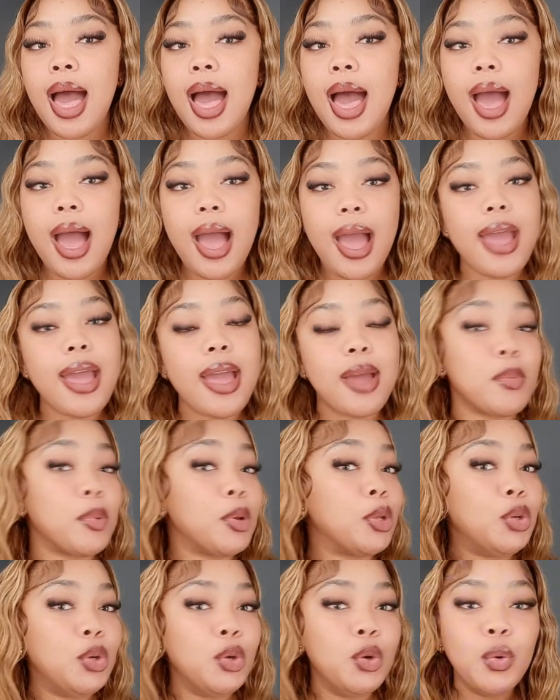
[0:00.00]
I am a
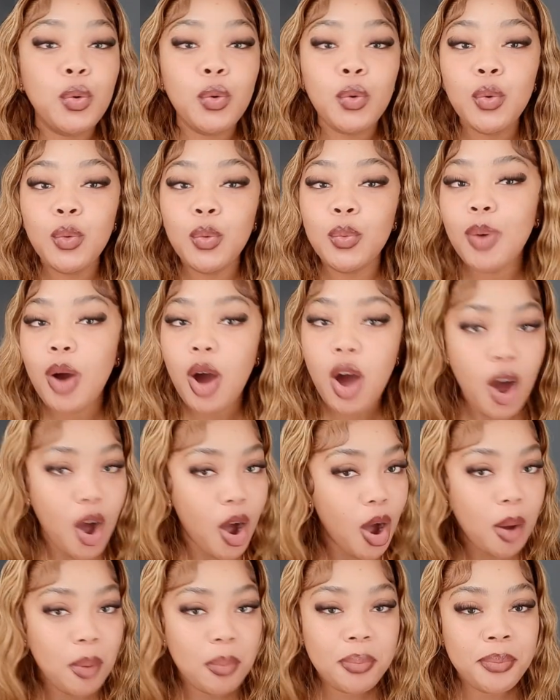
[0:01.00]
new
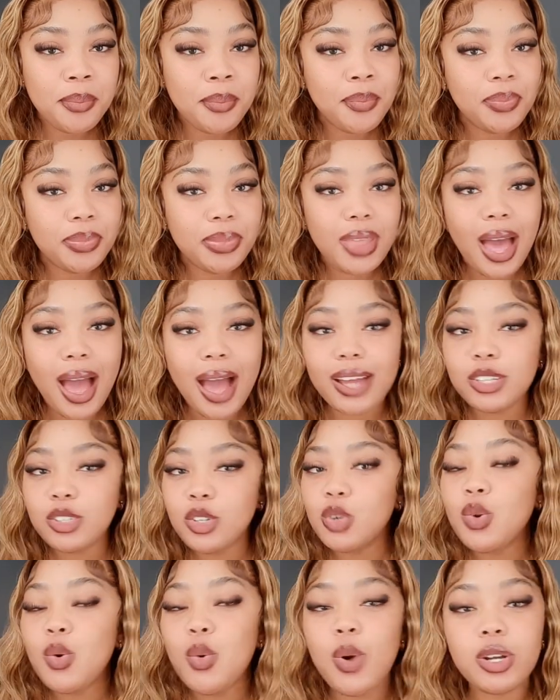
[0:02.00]
mom. I don't
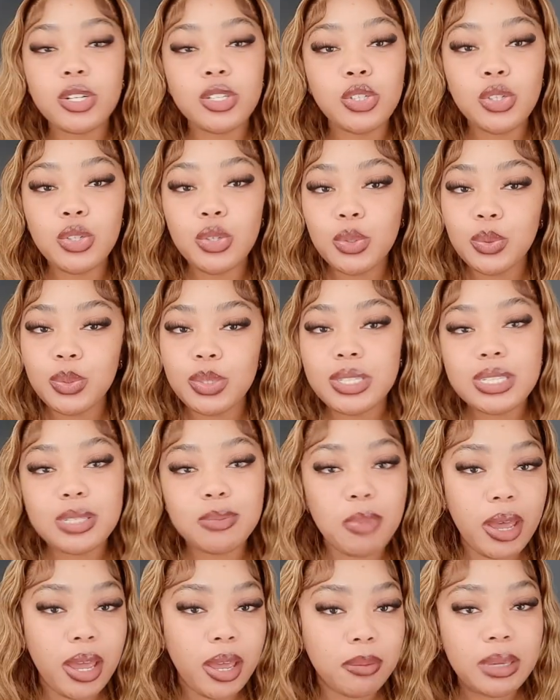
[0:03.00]
know what to do with this
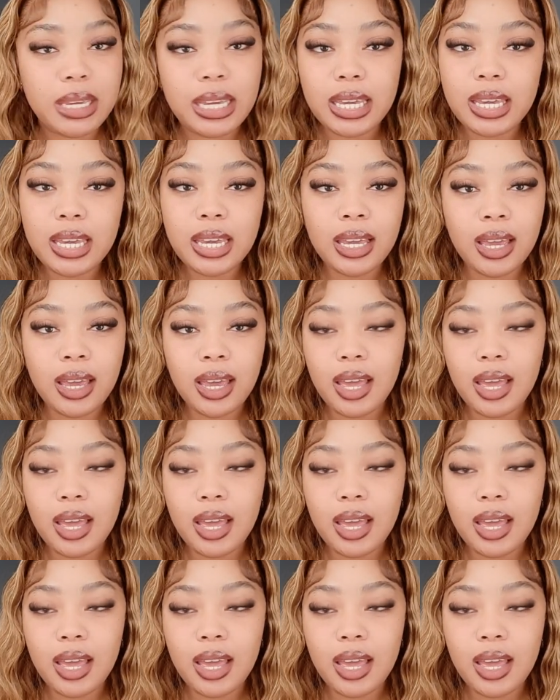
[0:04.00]
baby.